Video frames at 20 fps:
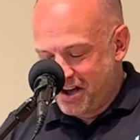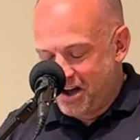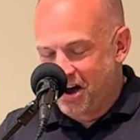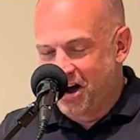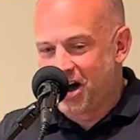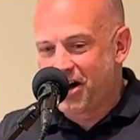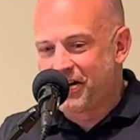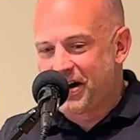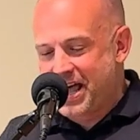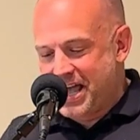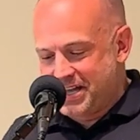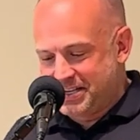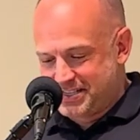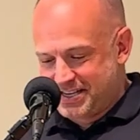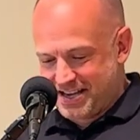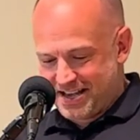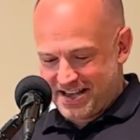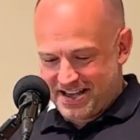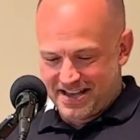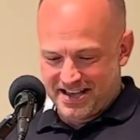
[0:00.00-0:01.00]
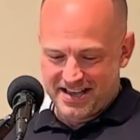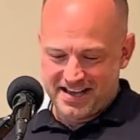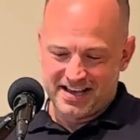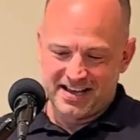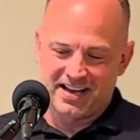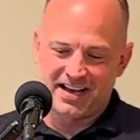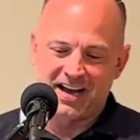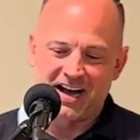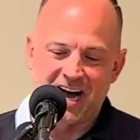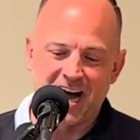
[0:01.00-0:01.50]
All right.
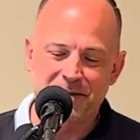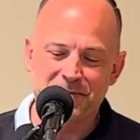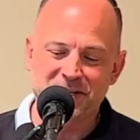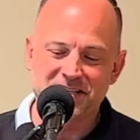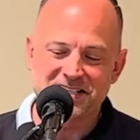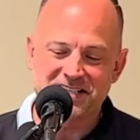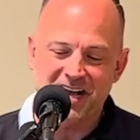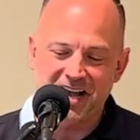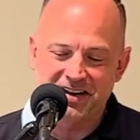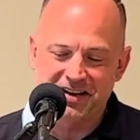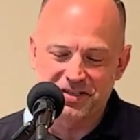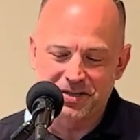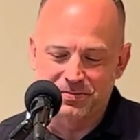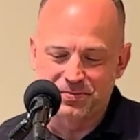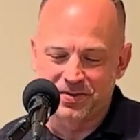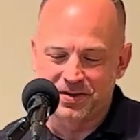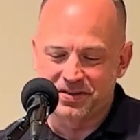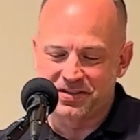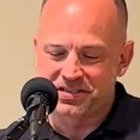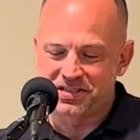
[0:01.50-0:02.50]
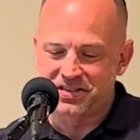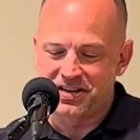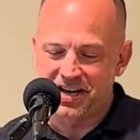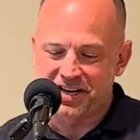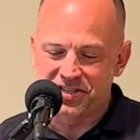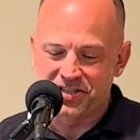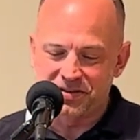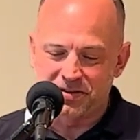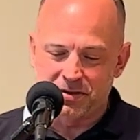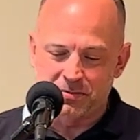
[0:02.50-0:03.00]
I'm excited to bring this
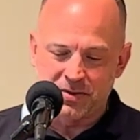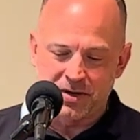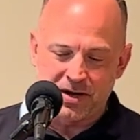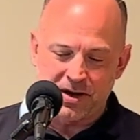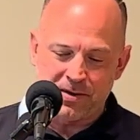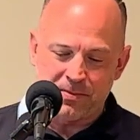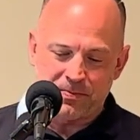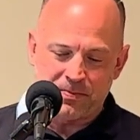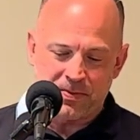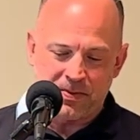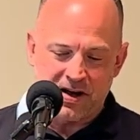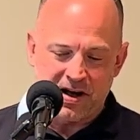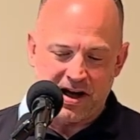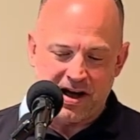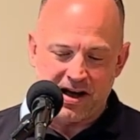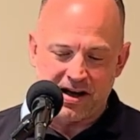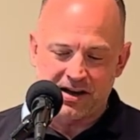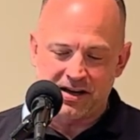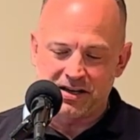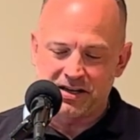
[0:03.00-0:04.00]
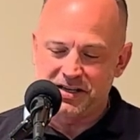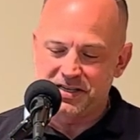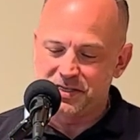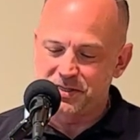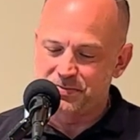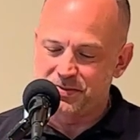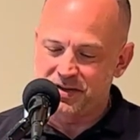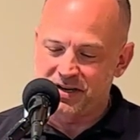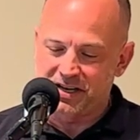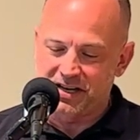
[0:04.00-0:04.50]
next gentleman up. Uh, he's
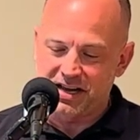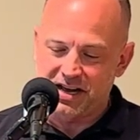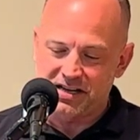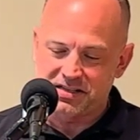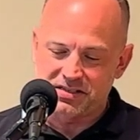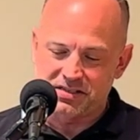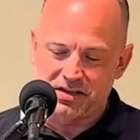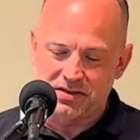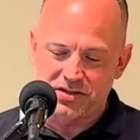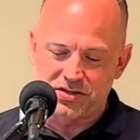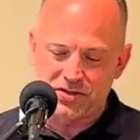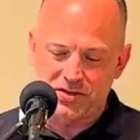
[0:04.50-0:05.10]
been a guest on the